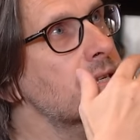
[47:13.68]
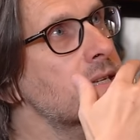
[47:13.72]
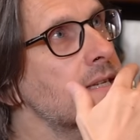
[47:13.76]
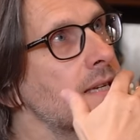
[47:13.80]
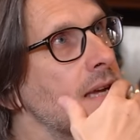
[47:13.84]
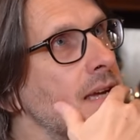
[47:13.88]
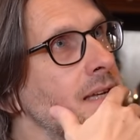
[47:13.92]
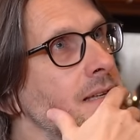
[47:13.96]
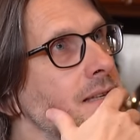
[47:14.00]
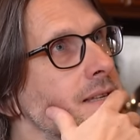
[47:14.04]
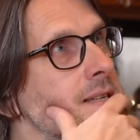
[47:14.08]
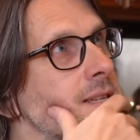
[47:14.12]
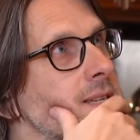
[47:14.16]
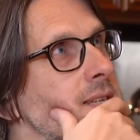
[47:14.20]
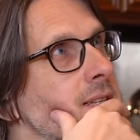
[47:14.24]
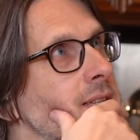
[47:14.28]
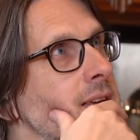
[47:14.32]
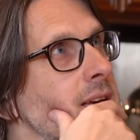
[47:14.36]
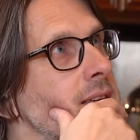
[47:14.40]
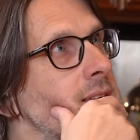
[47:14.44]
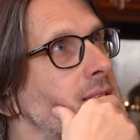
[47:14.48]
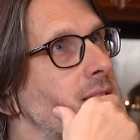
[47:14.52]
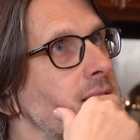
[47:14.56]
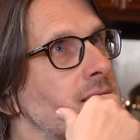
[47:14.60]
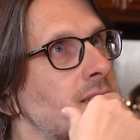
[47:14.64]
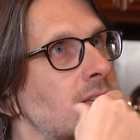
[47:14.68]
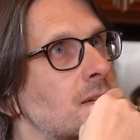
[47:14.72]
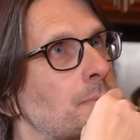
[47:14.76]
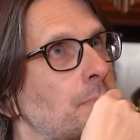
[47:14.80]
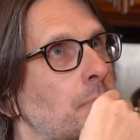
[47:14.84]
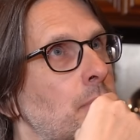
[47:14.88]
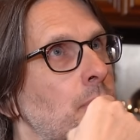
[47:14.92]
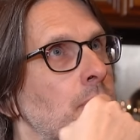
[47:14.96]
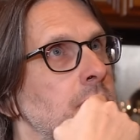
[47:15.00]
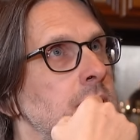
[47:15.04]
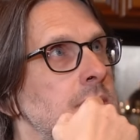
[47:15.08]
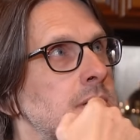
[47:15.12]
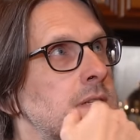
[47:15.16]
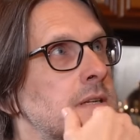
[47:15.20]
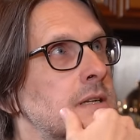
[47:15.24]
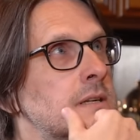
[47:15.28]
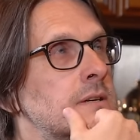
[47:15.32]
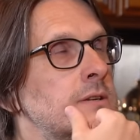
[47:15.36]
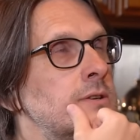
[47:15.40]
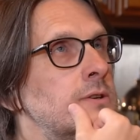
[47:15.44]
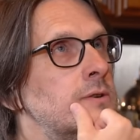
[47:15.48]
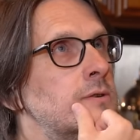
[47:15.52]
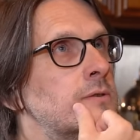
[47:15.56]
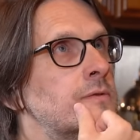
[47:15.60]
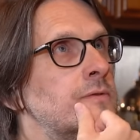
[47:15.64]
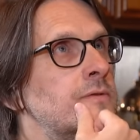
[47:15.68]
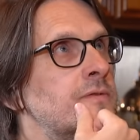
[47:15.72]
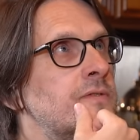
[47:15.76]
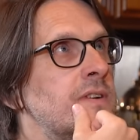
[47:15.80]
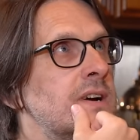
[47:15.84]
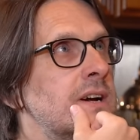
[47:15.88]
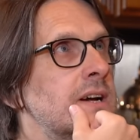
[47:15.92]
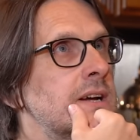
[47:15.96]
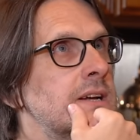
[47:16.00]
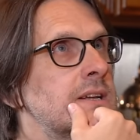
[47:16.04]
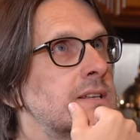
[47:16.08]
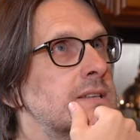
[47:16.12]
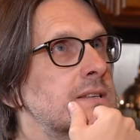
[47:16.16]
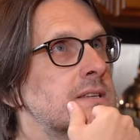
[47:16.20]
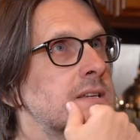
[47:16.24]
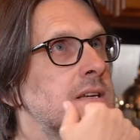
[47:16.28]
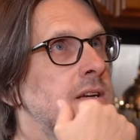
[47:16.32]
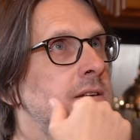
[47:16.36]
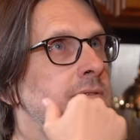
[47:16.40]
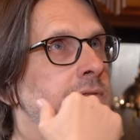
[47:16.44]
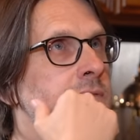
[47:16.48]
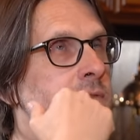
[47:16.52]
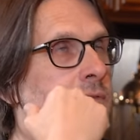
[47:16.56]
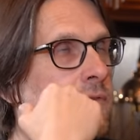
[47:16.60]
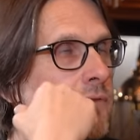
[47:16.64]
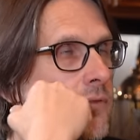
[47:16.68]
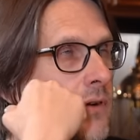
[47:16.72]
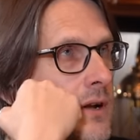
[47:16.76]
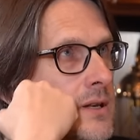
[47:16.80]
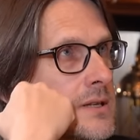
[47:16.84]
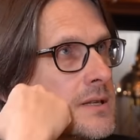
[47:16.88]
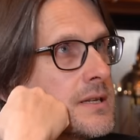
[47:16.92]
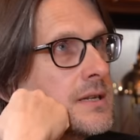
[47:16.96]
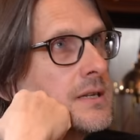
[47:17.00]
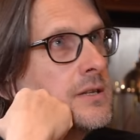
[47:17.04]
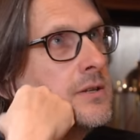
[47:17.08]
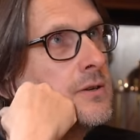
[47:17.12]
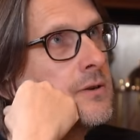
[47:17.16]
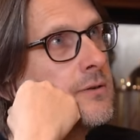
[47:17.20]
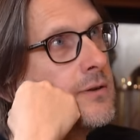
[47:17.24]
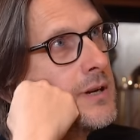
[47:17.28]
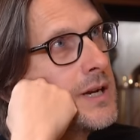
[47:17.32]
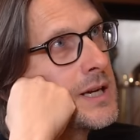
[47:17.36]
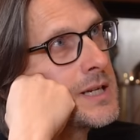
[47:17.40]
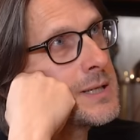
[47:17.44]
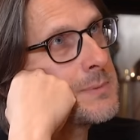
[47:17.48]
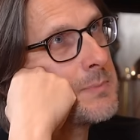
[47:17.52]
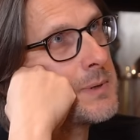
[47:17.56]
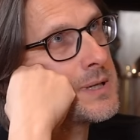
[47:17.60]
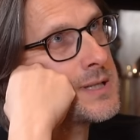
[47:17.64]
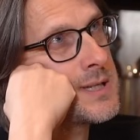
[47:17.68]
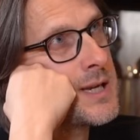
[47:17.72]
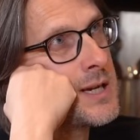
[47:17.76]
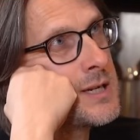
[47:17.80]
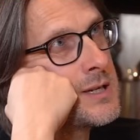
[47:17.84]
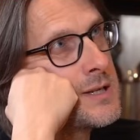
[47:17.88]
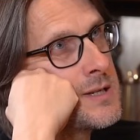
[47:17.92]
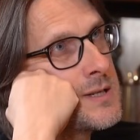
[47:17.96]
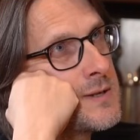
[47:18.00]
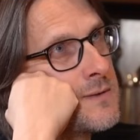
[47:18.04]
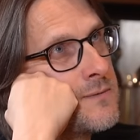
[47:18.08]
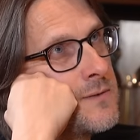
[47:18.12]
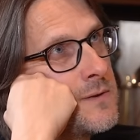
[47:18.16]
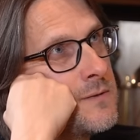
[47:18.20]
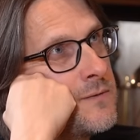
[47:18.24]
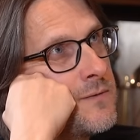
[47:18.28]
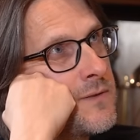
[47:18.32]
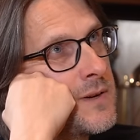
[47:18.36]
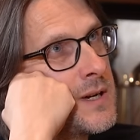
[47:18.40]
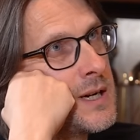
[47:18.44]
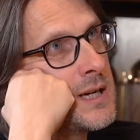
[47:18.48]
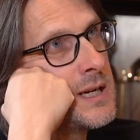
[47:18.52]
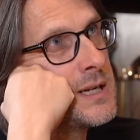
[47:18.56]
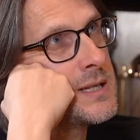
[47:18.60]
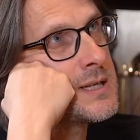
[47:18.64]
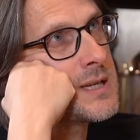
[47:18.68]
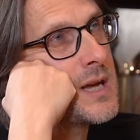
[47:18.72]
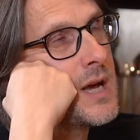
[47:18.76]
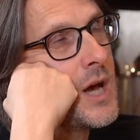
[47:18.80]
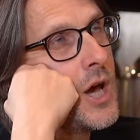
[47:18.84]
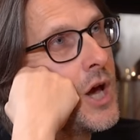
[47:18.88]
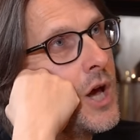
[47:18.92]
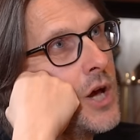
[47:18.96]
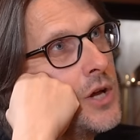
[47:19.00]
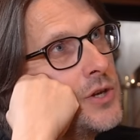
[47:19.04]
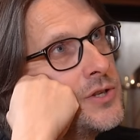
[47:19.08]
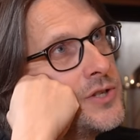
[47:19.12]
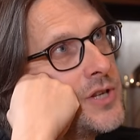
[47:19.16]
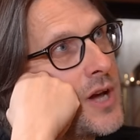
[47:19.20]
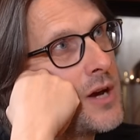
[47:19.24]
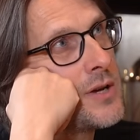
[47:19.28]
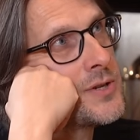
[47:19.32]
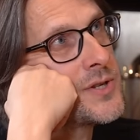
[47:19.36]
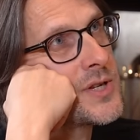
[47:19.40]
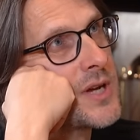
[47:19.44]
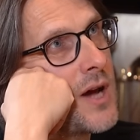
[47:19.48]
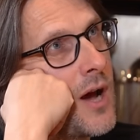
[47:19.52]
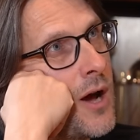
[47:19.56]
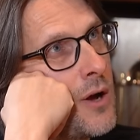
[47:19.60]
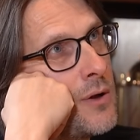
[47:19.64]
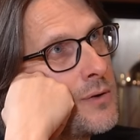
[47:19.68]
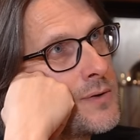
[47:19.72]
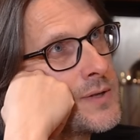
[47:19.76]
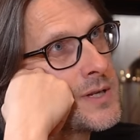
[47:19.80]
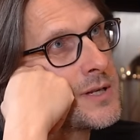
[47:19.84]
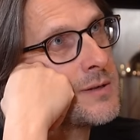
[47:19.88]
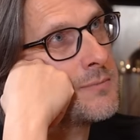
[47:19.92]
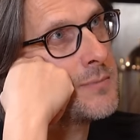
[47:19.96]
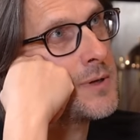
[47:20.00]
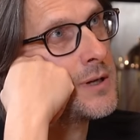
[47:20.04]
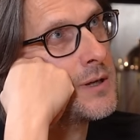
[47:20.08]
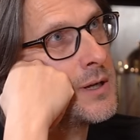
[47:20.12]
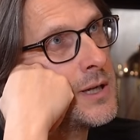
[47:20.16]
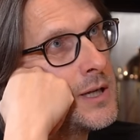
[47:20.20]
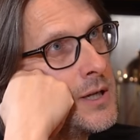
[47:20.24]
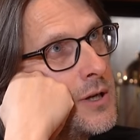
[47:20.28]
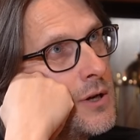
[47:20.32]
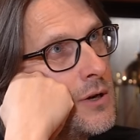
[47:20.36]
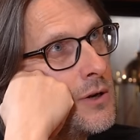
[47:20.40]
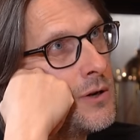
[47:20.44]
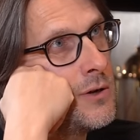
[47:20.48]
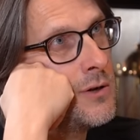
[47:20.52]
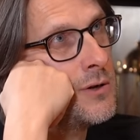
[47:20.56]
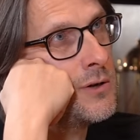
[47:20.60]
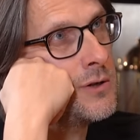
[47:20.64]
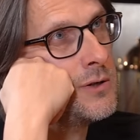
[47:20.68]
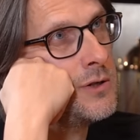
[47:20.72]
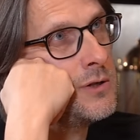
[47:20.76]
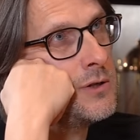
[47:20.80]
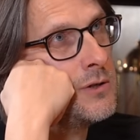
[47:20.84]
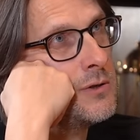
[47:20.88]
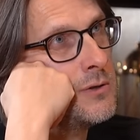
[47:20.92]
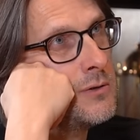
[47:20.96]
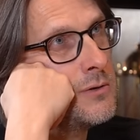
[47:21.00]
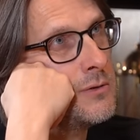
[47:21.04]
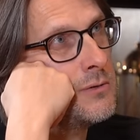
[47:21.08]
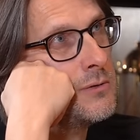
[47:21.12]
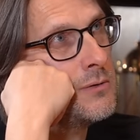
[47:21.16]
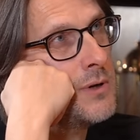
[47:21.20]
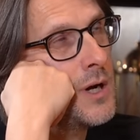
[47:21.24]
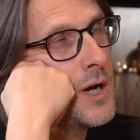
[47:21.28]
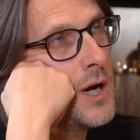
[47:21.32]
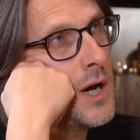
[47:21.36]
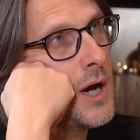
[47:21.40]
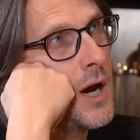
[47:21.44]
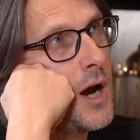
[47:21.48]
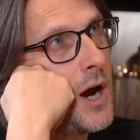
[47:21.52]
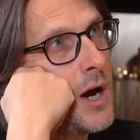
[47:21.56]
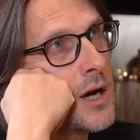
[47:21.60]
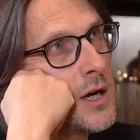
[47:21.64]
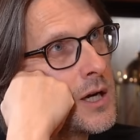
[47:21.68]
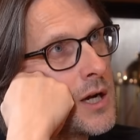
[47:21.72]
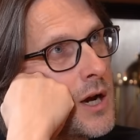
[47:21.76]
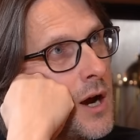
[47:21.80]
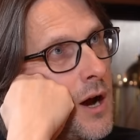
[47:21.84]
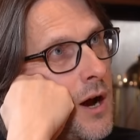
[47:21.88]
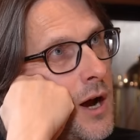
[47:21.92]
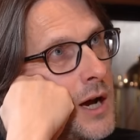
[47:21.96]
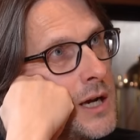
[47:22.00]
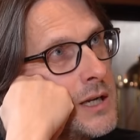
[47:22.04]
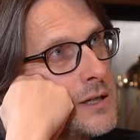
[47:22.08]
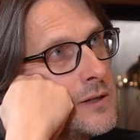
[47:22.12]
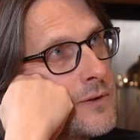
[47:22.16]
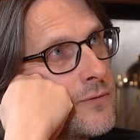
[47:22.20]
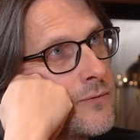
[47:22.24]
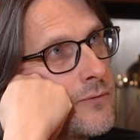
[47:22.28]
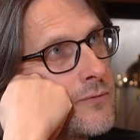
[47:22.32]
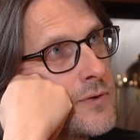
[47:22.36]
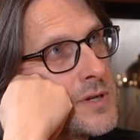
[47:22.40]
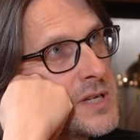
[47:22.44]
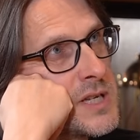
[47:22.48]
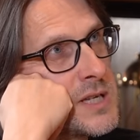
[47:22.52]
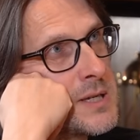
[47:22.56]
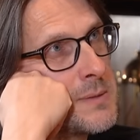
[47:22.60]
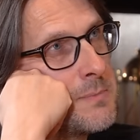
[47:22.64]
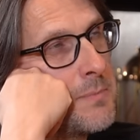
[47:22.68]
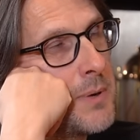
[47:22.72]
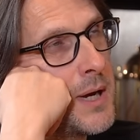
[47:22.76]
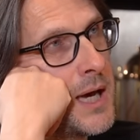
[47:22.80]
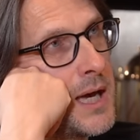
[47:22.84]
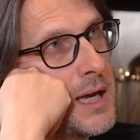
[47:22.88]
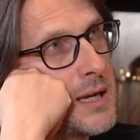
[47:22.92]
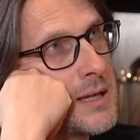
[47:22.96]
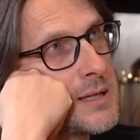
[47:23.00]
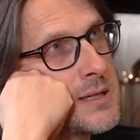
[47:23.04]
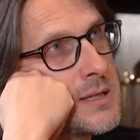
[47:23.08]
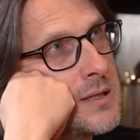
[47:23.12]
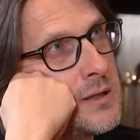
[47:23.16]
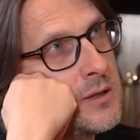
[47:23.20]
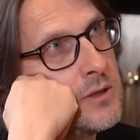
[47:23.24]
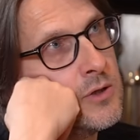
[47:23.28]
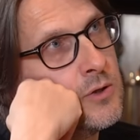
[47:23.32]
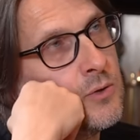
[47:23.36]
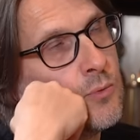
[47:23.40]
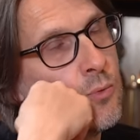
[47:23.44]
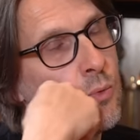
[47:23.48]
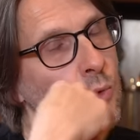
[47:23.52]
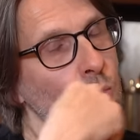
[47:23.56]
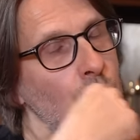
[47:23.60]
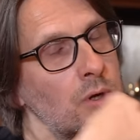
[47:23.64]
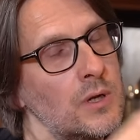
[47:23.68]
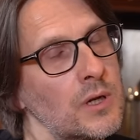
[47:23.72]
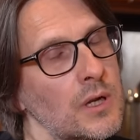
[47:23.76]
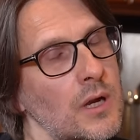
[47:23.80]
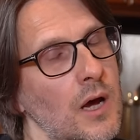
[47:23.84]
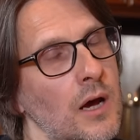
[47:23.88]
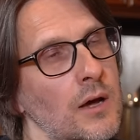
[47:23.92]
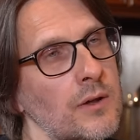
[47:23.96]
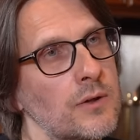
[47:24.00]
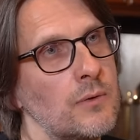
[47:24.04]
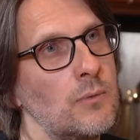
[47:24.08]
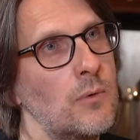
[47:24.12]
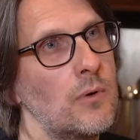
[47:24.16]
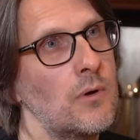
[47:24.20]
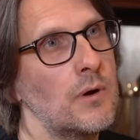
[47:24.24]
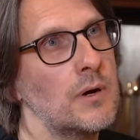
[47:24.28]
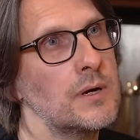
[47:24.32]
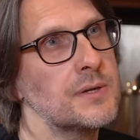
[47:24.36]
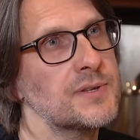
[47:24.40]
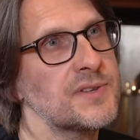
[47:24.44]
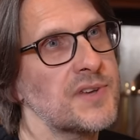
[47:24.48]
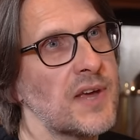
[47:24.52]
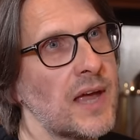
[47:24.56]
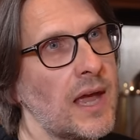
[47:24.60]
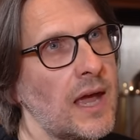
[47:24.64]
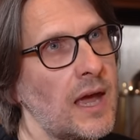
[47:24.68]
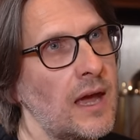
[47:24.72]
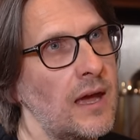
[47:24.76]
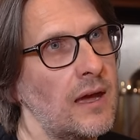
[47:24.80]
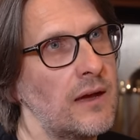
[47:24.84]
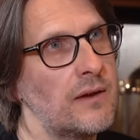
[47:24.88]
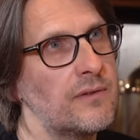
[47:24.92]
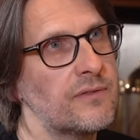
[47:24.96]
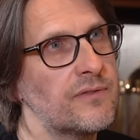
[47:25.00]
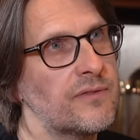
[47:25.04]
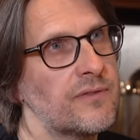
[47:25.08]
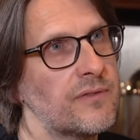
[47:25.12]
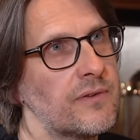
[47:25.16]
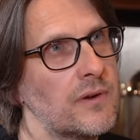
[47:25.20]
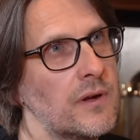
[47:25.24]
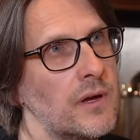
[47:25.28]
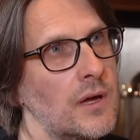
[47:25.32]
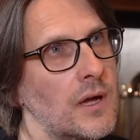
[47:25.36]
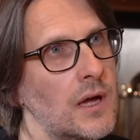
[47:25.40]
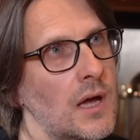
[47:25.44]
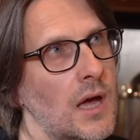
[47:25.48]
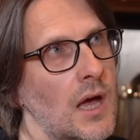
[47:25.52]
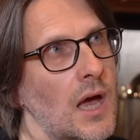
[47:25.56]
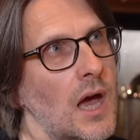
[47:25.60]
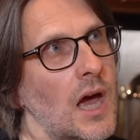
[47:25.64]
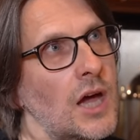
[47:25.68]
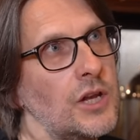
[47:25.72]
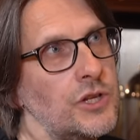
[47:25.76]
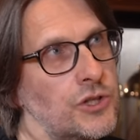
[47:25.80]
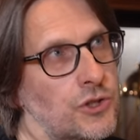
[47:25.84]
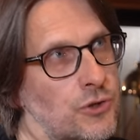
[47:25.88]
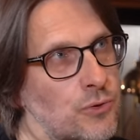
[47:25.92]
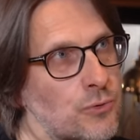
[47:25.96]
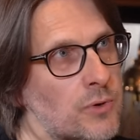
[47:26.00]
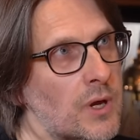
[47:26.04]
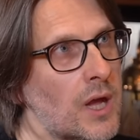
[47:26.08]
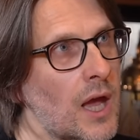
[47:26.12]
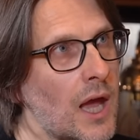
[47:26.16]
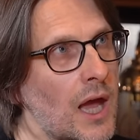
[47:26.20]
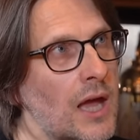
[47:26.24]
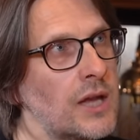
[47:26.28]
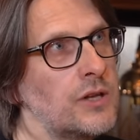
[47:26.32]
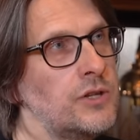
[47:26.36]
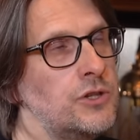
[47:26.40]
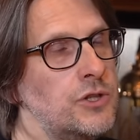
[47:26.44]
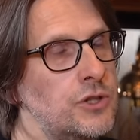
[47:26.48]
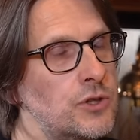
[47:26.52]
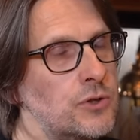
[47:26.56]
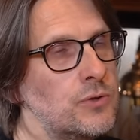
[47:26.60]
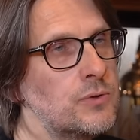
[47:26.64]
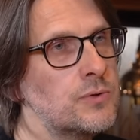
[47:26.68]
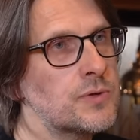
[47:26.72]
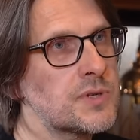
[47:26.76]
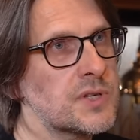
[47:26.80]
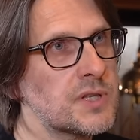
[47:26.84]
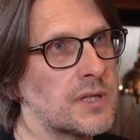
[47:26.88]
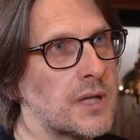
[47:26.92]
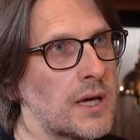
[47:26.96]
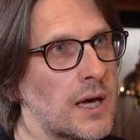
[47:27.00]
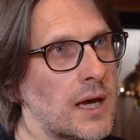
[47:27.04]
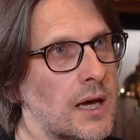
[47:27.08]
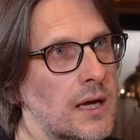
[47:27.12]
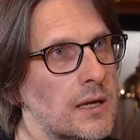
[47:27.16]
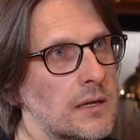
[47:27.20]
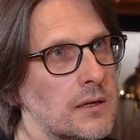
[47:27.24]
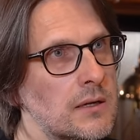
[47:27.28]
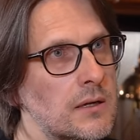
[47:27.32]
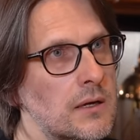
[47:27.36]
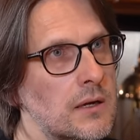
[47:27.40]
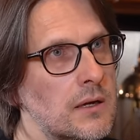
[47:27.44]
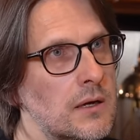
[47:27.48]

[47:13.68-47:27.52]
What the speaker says: sense that disappointing your fans, confronting your expectations of your fans, does ultimately earn you a kind of respect that you wouldn't otherwise have. And you can use that